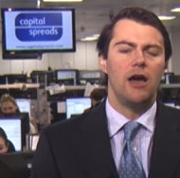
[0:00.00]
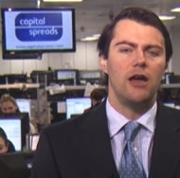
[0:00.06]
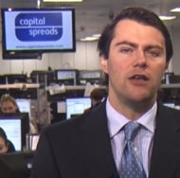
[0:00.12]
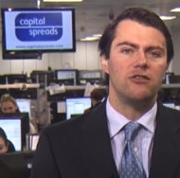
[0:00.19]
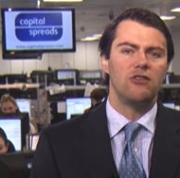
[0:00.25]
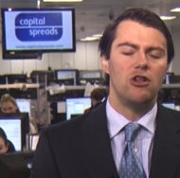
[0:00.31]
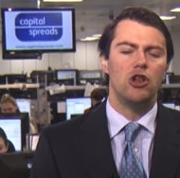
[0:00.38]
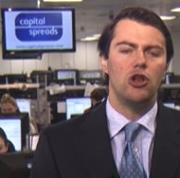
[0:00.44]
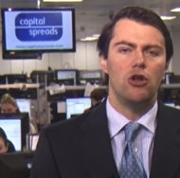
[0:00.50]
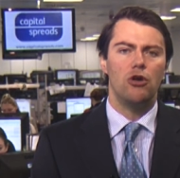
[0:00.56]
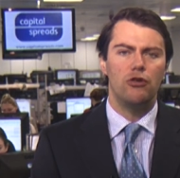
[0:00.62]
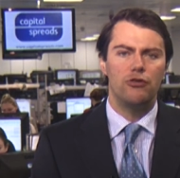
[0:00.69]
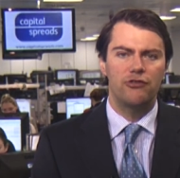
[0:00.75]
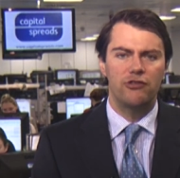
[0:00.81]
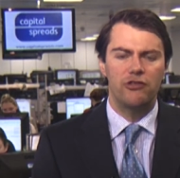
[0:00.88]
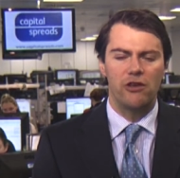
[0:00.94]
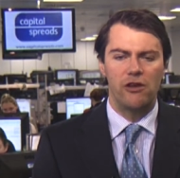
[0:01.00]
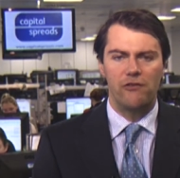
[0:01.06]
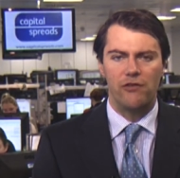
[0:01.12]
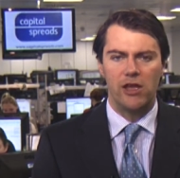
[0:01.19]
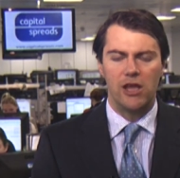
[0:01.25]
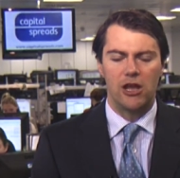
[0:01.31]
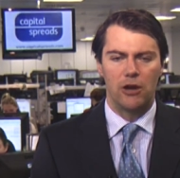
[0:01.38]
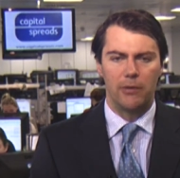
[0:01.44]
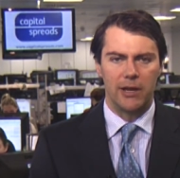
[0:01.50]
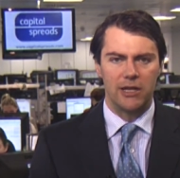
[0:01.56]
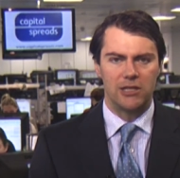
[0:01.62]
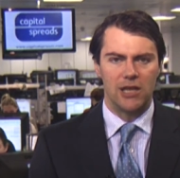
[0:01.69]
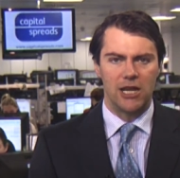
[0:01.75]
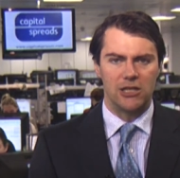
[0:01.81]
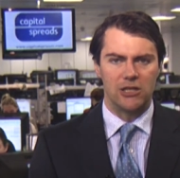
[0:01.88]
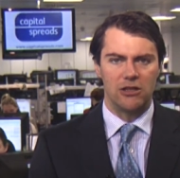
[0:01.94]
So lots of economic
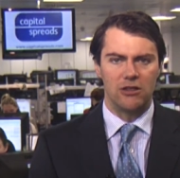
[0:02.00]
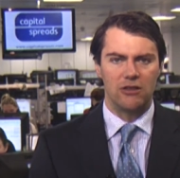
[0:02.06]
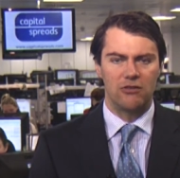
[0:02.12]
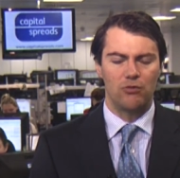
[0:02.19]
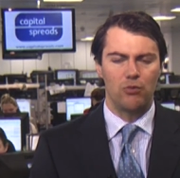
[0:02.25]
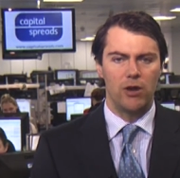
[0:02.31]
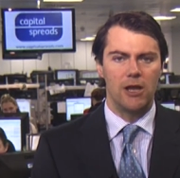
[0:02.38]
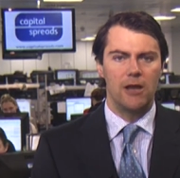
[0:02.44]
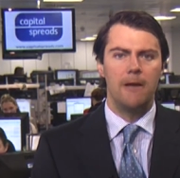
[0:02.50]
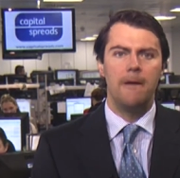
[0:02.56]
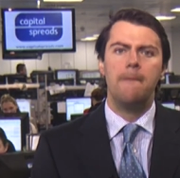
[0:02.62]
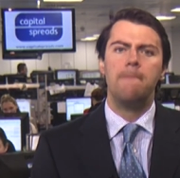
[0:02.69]
data this week,